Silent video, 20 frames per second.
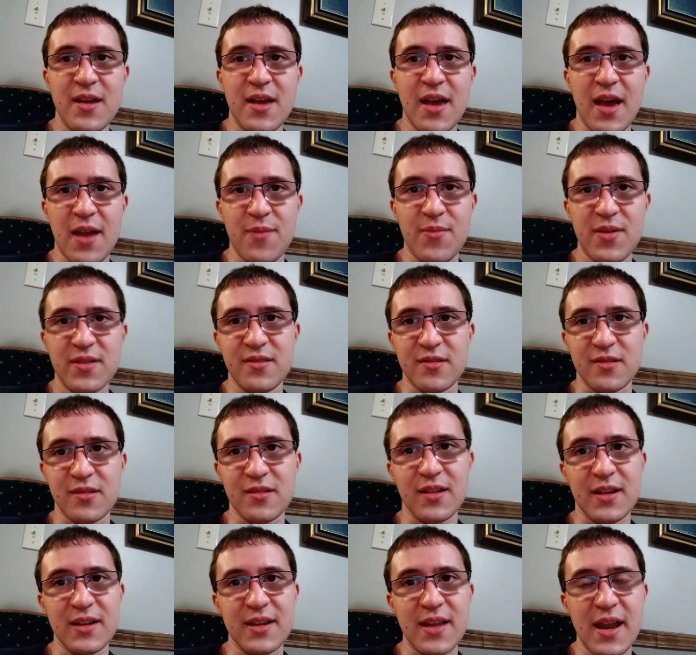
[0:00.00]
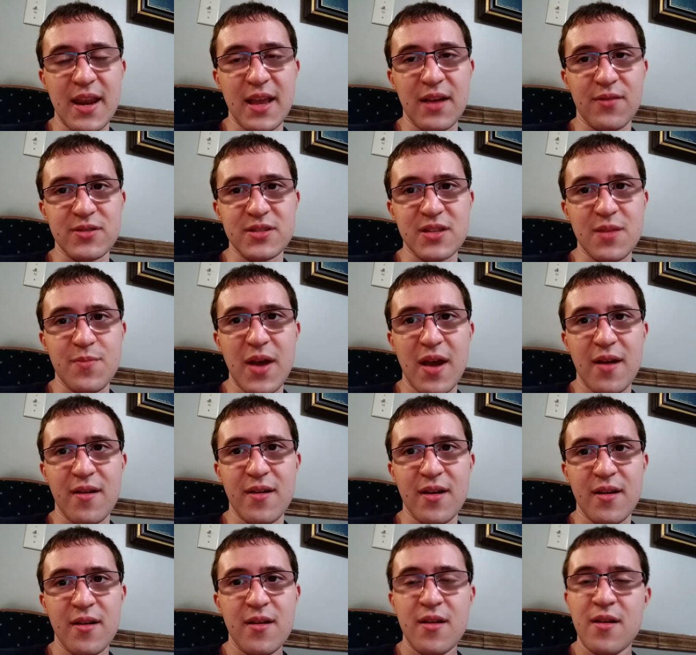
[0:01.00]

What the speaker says: And Mrs. Glendenning was the para.